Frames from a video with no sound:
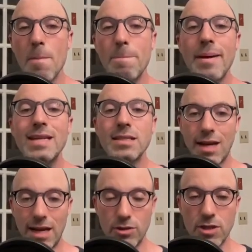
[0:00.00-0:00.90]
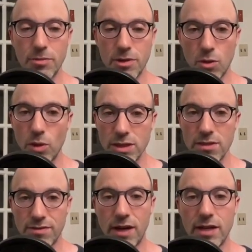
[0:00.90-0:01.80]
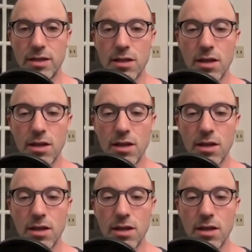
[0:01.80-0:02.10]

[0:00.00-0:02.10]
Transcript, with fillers: based on how something was defined.